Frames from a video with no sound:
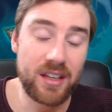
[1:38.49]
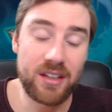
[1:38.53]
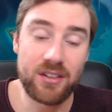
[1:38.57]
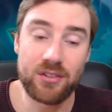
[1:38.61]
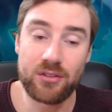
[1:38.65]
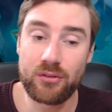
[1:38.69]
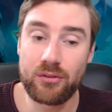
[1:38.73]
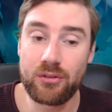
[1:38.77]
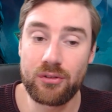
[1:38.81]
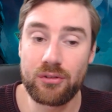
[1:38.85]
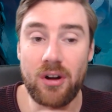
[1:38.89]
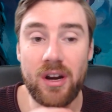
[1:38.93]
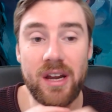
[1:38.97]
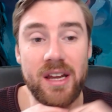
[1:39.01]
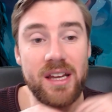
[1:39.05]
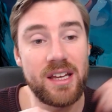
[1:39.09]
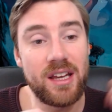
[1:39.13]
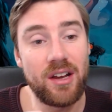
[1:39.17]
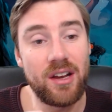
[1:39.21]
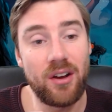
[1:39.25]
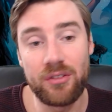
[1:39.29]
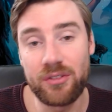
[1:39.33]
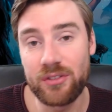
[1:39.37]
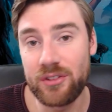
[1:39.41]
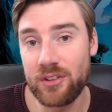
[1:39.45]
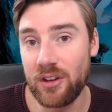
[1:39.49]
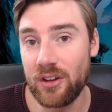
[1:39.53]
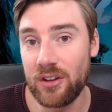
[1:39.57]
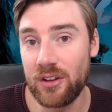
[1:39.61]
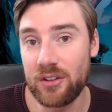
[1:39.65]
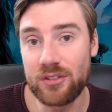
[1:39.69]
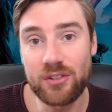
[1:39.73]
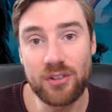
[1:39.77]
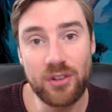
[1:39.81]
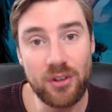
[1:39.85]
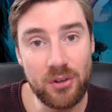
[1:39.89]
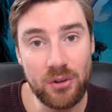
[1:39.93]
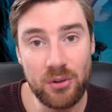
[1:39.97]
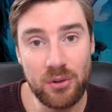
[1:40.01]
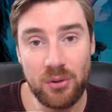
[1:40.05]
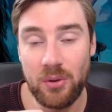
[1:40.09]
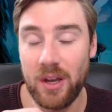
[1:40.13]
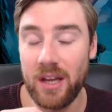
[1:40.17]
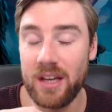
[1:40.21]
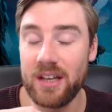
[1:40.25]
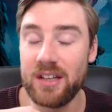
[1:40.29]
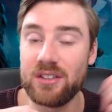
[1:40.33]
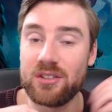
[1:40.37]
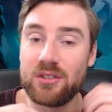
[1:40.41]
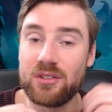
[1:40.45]
it's great on turn 2
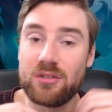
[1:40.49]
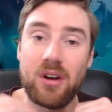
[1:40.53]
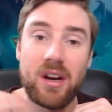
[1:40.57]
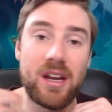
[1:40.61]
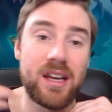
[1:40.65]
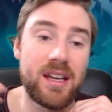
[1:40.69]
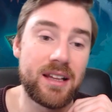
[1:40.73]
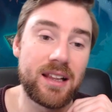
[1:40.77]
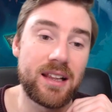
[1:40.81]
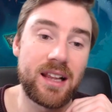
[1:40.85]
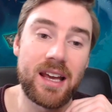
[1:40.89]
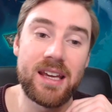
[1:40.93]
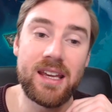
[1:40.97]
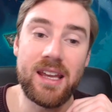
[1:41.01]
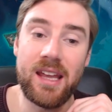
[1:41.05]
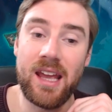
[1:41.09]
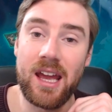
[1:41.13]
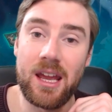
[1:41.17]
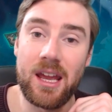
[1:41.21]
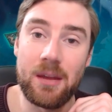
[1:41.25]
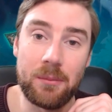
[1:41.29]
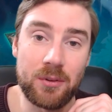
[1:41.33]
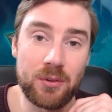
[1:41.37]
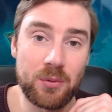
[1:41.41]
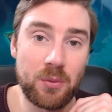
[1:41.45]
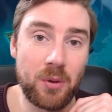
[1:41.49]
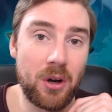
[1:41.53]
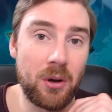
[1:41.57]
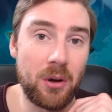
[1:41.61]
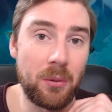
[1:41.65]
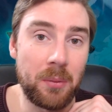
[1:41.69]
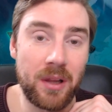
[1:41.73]
and it's great in late game as well.